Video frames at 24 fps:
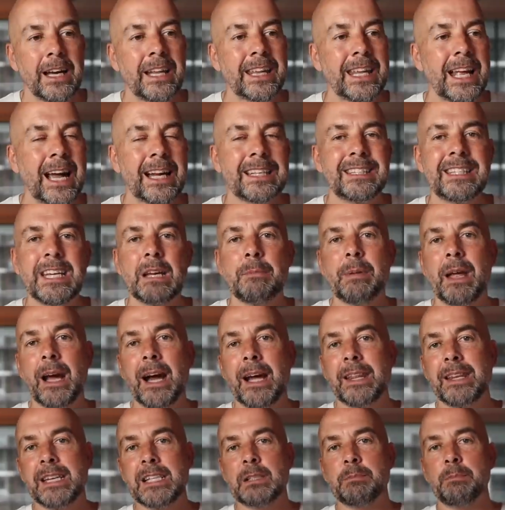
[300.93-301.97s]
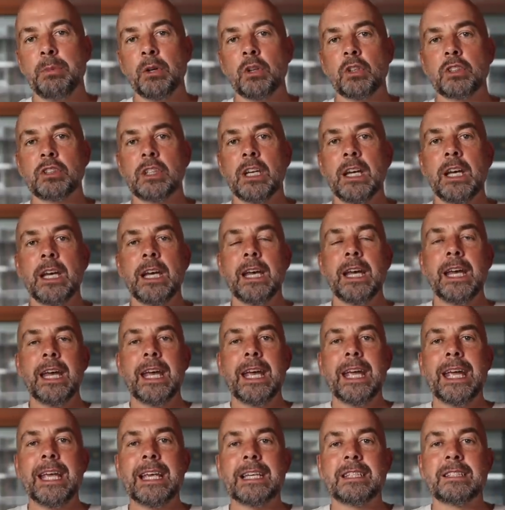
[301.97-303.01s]
And the idea behind these books
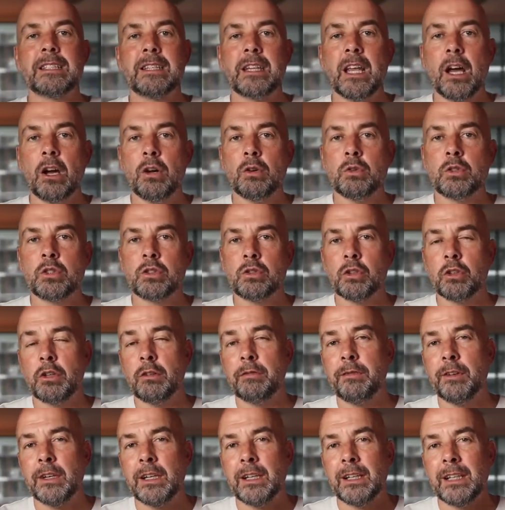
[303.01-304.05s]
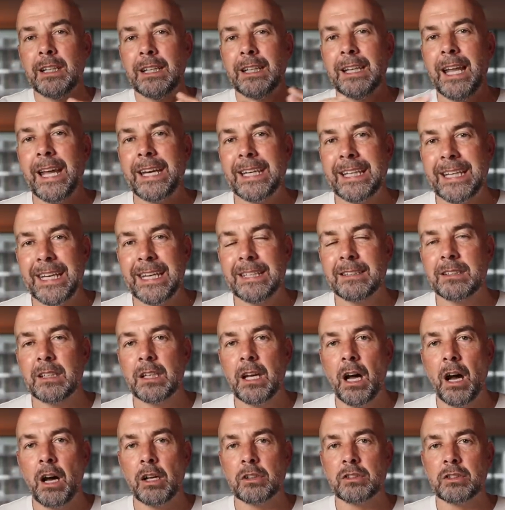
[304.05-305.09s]
is those sort of late
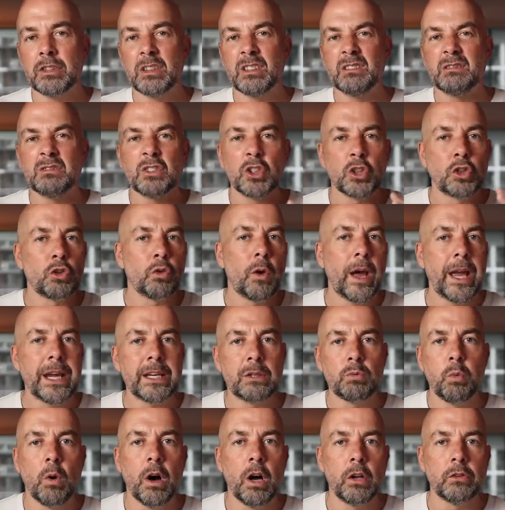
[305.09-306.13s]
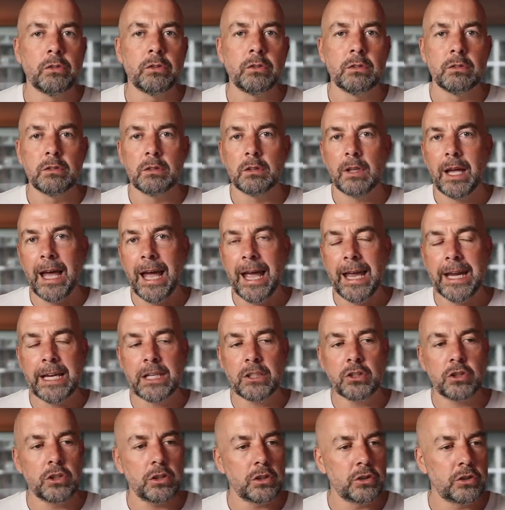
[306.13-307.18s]
kindergarten, grade one
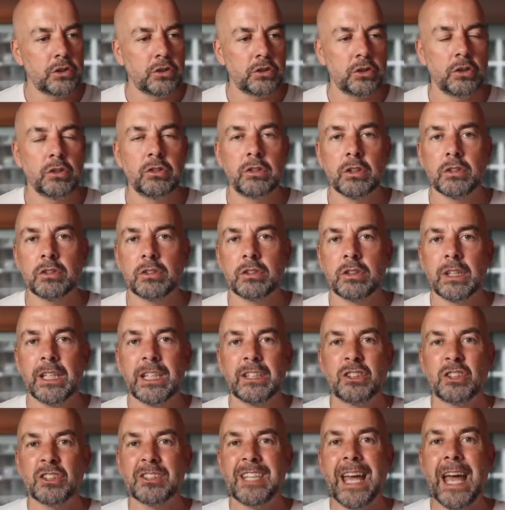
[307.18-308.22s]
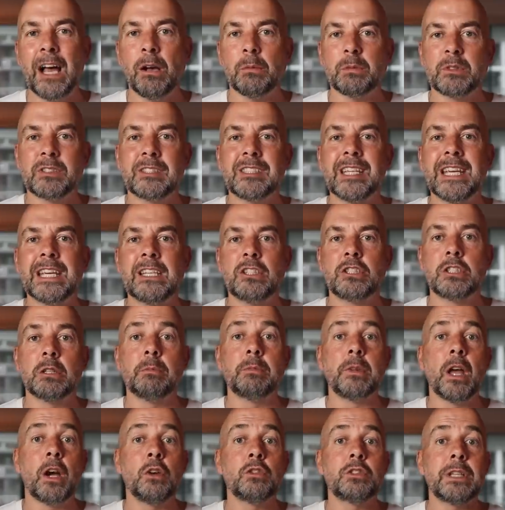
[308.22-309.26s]
age students just helps teach
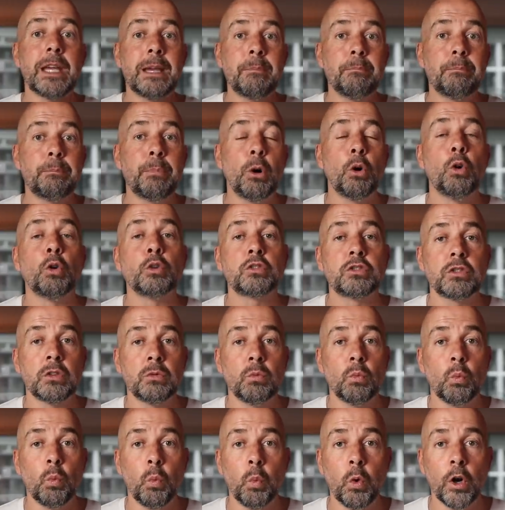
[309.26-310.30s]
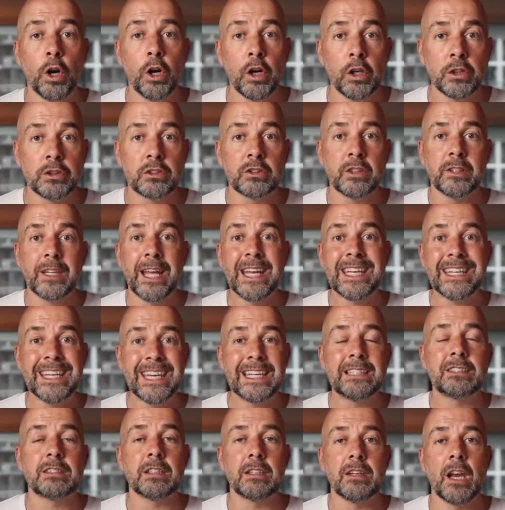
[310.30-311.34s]
them those important words that they
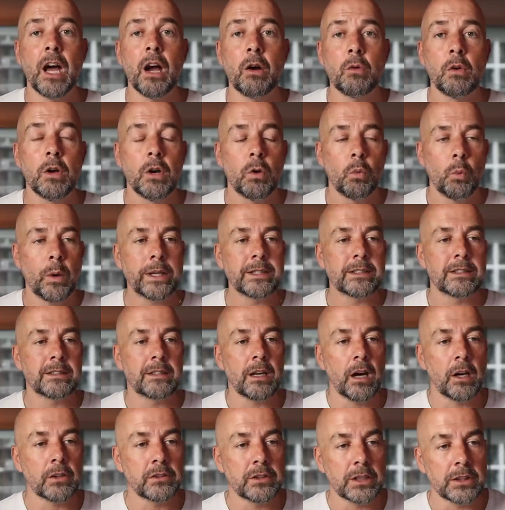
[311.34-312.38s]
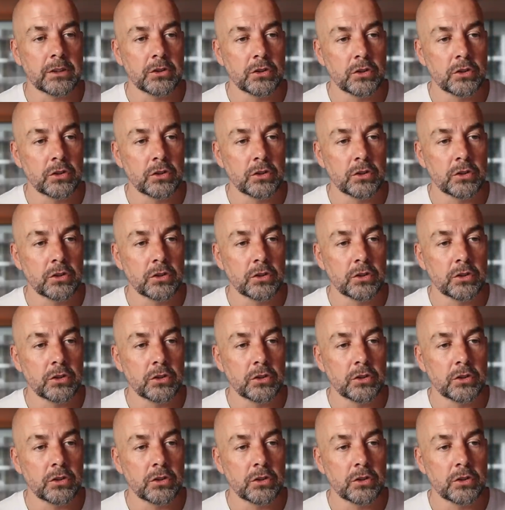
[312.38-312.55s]
need to know when starting